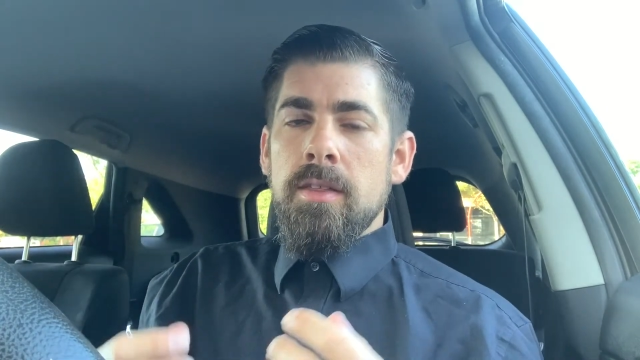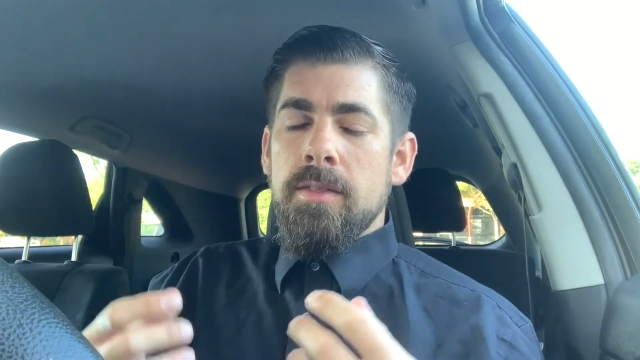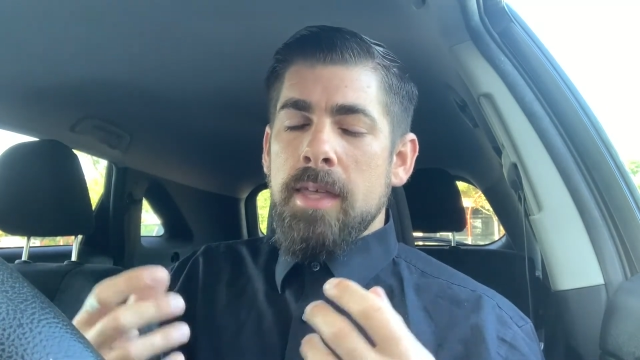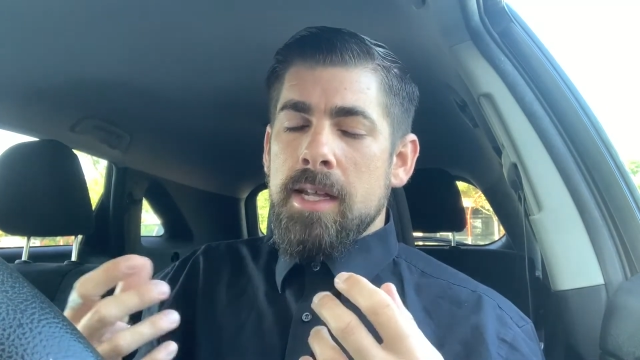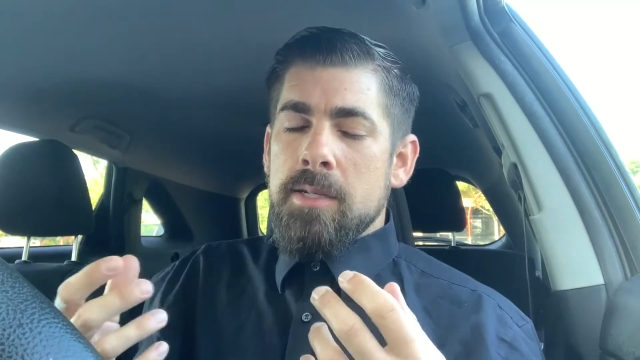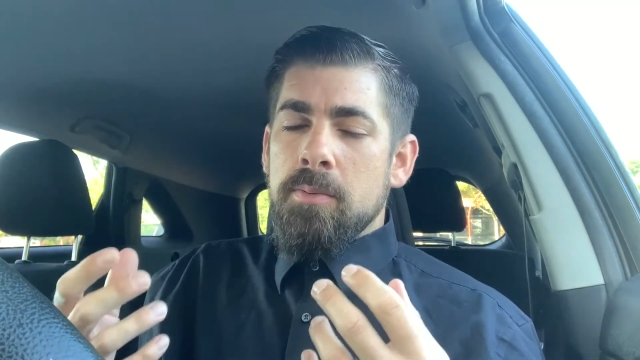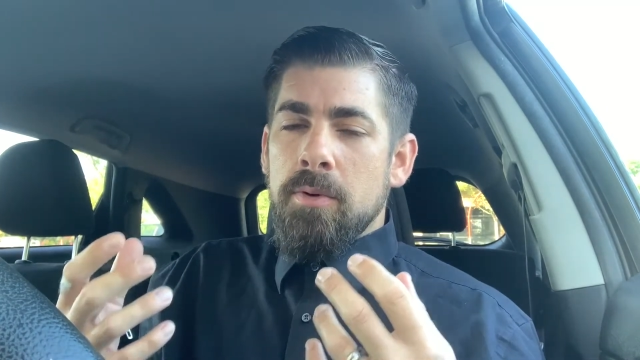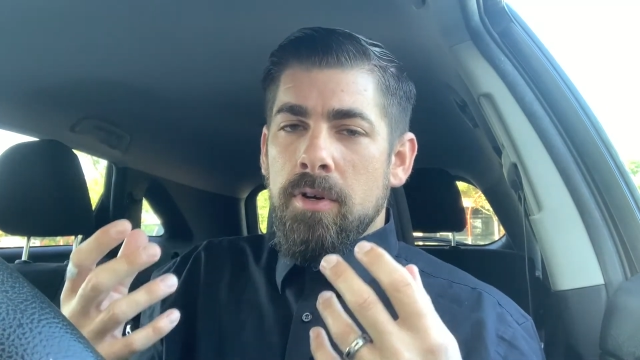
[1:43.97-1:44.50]

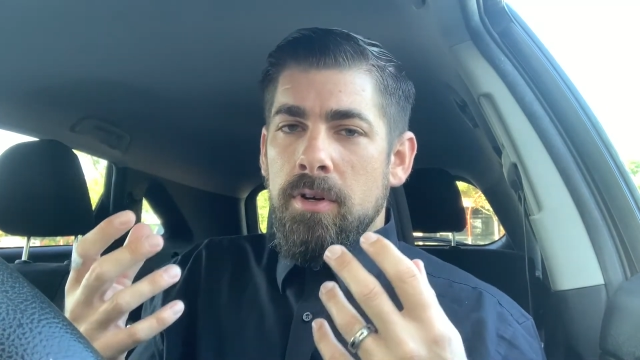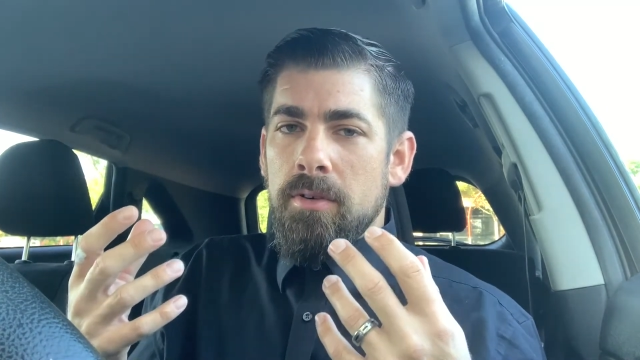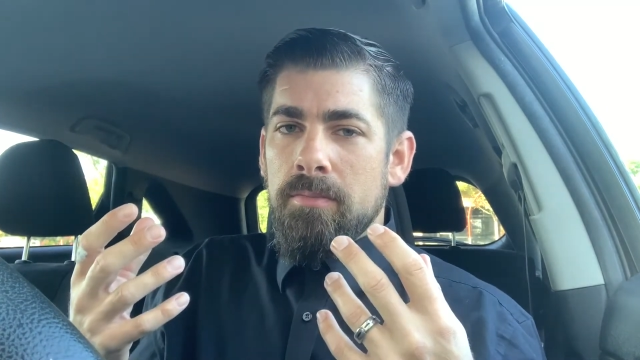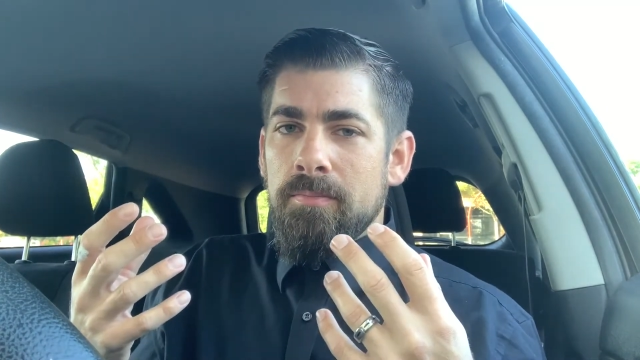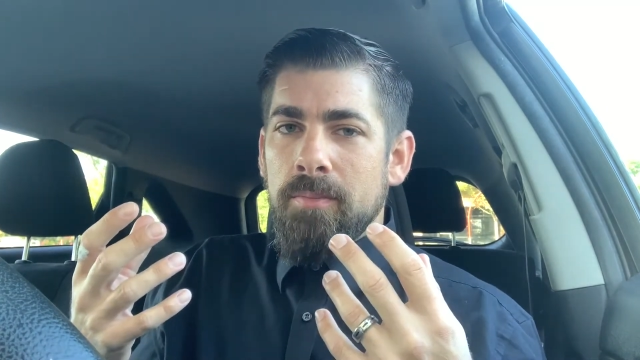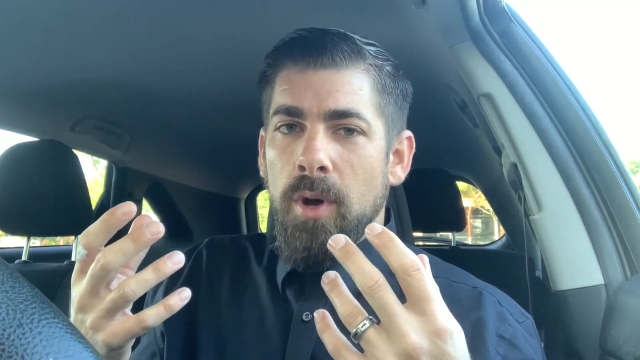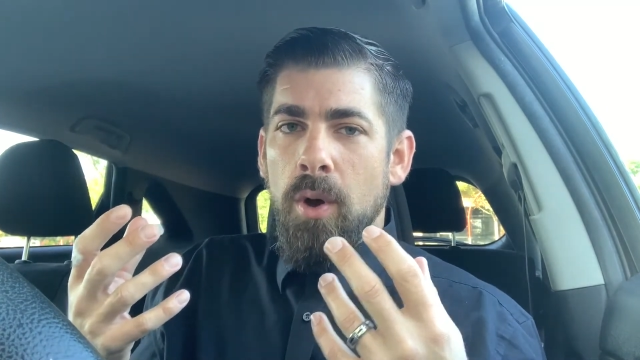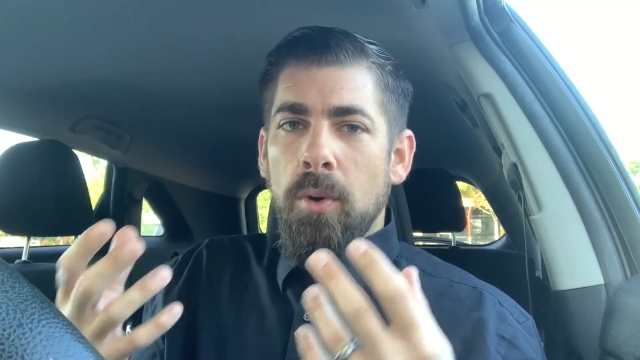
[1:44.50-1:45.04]
That's where
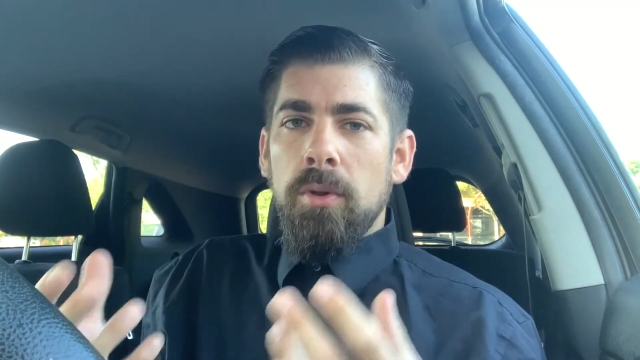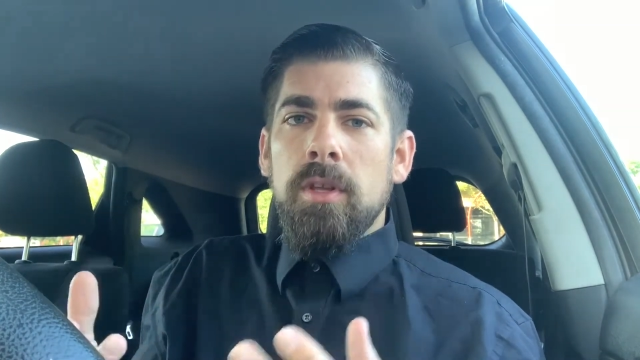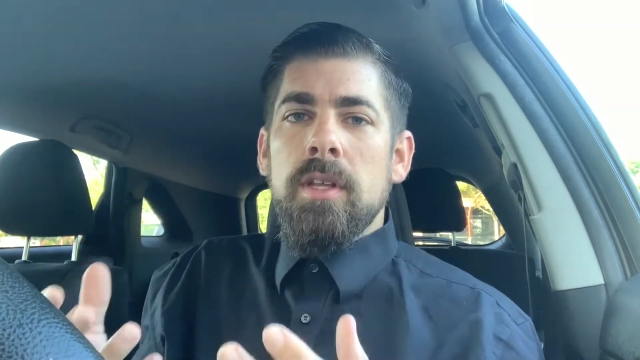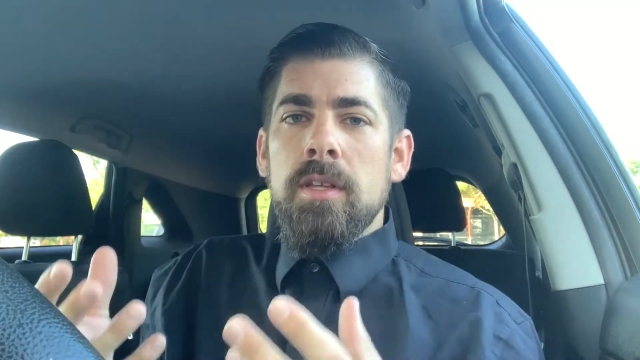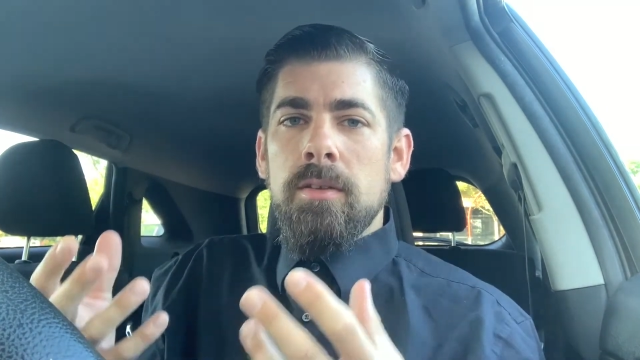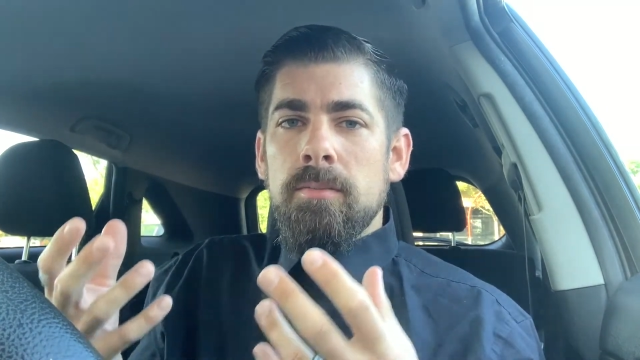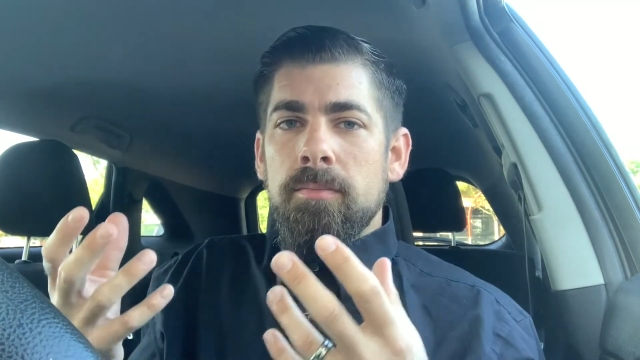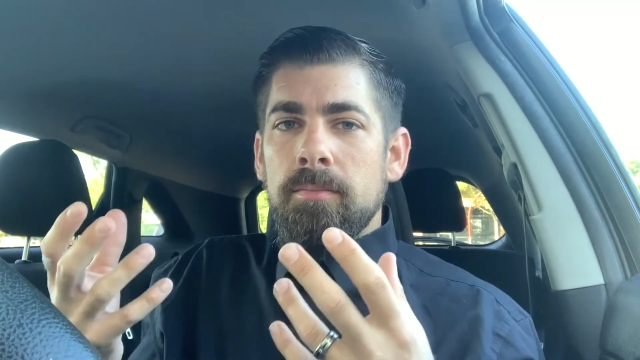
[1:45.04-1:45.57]

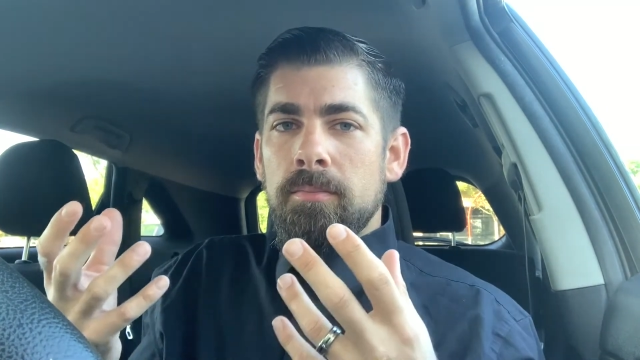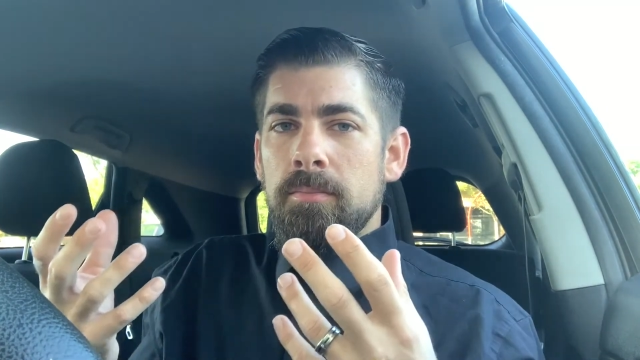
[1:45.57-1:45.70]
only